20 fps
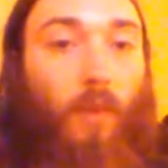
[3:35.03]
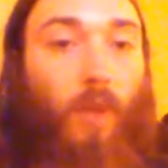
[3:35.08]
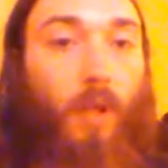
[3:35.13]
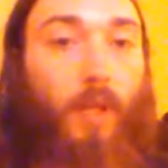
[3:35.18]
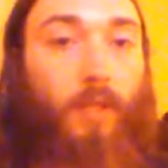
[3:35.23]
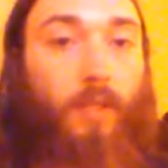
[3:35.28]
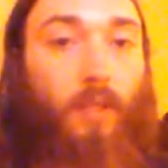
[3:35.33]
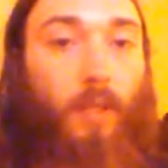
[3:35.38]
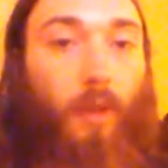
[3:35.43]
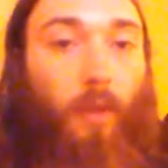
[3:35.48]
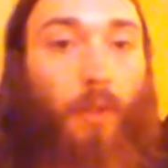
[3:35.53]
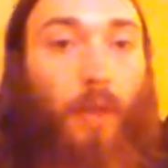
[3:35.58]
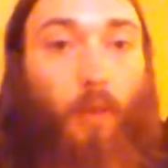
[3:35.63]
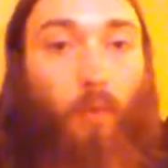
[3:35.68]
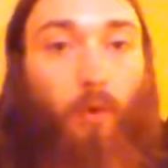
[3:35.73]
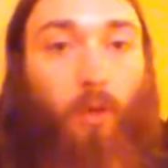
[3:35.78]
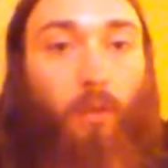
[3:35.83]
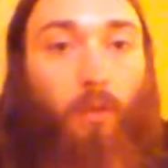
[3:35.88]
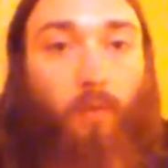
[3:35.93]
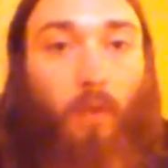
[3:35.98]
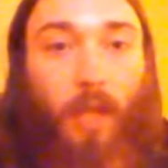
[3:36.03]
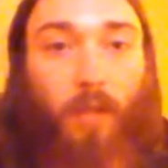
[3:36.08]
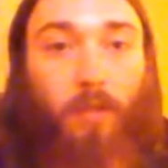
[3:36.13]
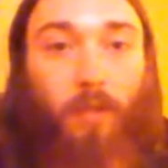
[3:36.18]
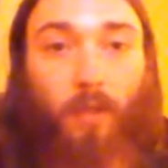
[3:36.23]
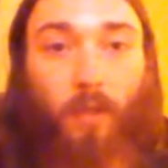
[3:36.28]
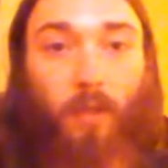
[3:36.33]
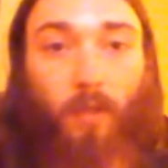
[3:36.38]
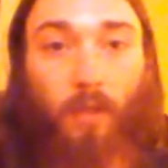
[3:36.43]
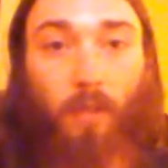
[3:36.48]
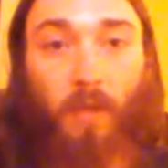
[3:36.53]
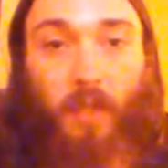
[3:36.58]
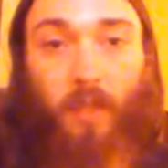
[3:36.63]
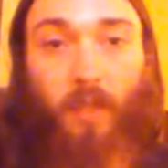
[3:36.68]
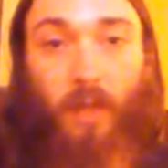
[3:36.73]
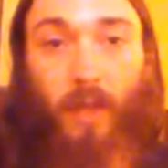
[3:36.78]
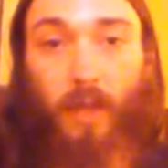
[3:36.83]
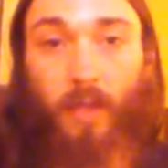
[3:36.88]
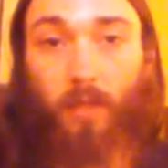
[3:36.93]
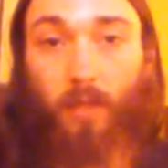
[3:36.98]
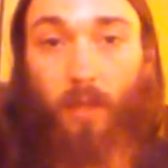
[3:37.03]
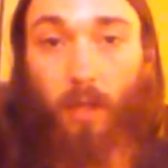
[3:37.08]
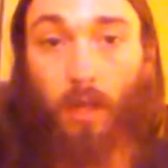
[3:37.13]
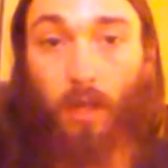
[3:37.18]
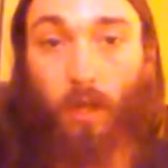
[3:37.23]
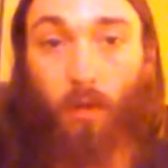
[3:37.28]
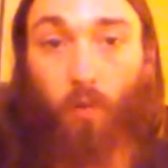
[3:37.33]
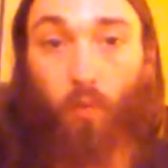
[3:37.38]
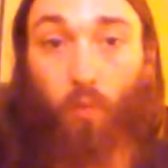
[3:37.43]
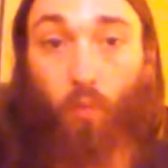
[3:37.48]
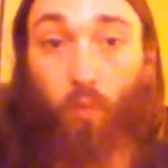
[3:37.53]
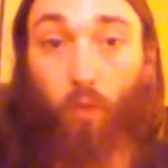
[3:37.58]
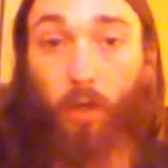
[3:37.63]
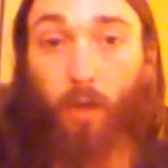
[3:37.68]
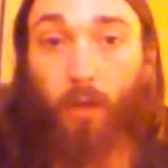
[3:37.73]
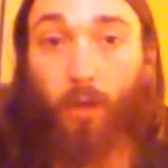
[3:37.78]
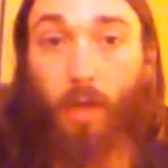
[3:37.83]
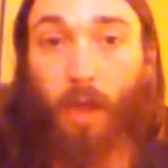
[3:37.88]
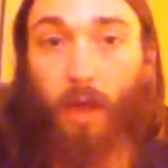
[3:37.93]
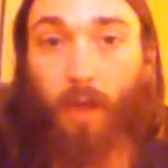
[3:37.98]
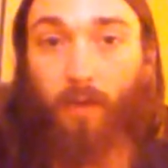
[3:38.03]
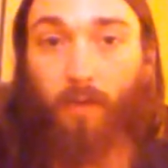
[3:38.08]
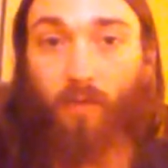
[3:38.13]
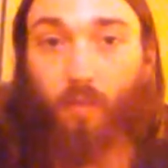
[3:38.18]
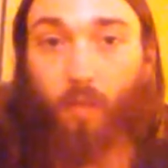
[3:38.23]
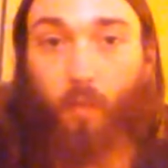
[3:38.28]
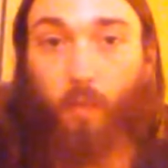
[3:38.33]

And so that wouldn't necessarily be the case in real life,